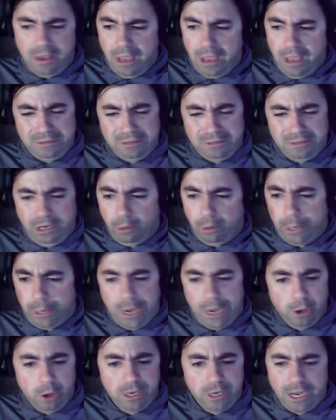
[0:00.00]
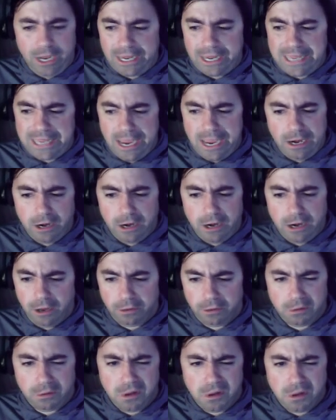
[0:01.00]
Oh, here we go yet again.
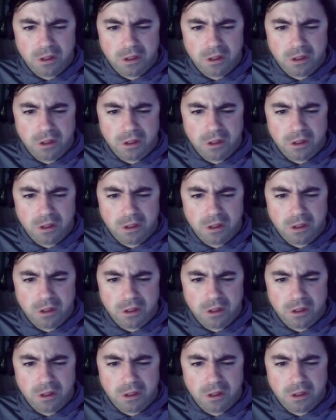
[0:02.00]
Another